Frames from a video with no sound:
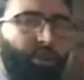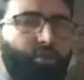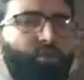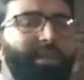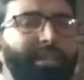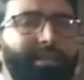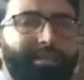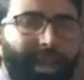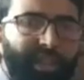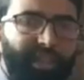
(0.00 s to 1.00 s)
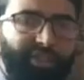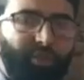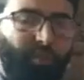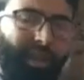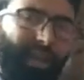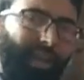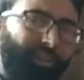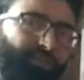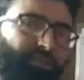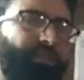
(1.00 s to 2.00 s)
to release the energy. When
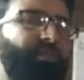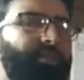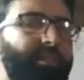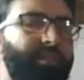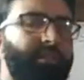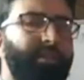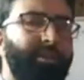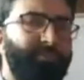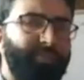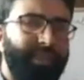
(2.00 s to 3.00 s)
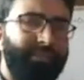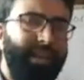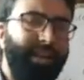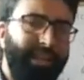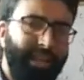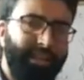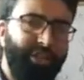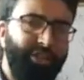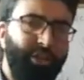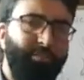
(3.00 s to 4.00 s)
energy is released, that
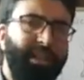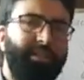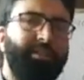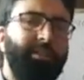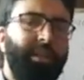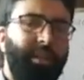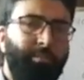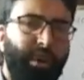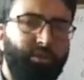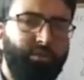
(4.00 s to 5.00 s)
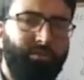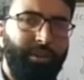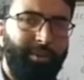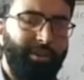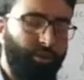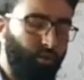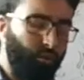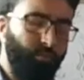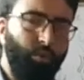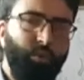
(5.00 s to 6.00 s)
energy makes myosin filament to
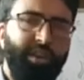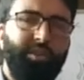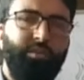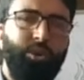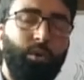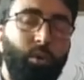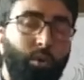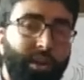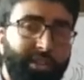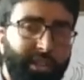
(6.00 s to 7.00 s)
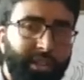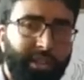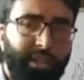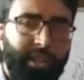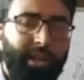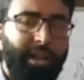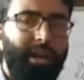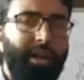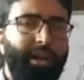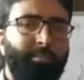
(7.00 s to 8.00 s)
move inward over the
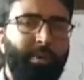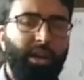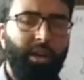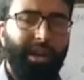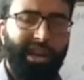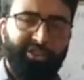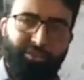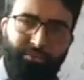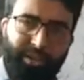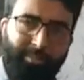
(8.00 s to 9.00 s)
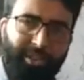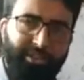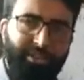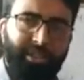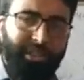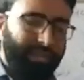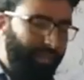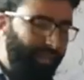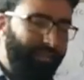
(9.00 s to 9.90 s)
actin filaments. These